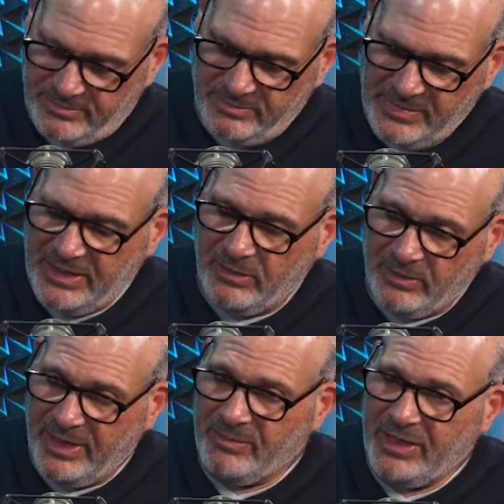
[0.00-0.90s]

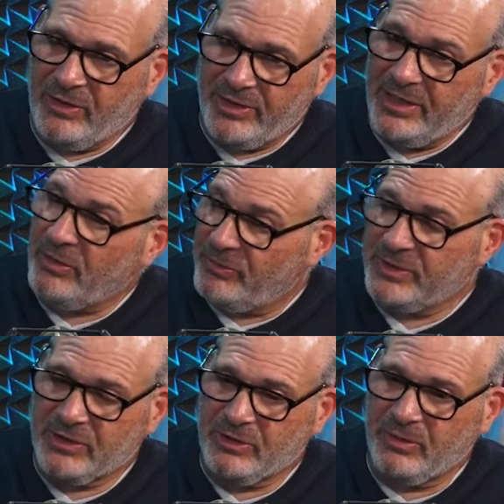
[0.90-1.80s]
M-A-I-L,
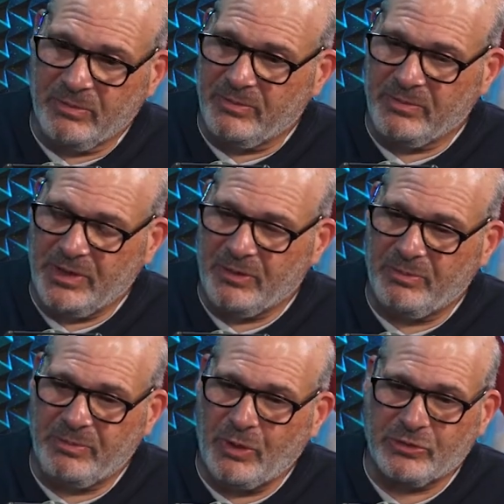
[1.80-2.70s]
physical,
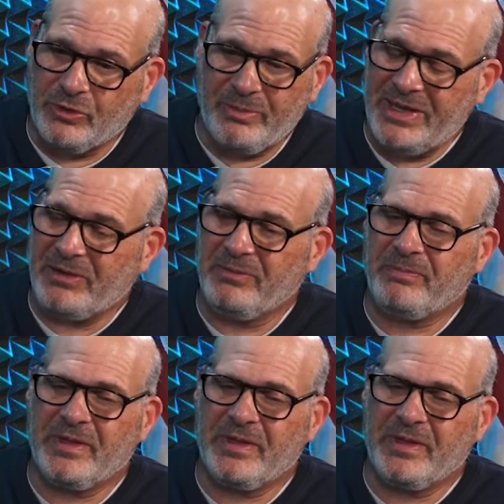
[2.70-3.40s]
postal mail,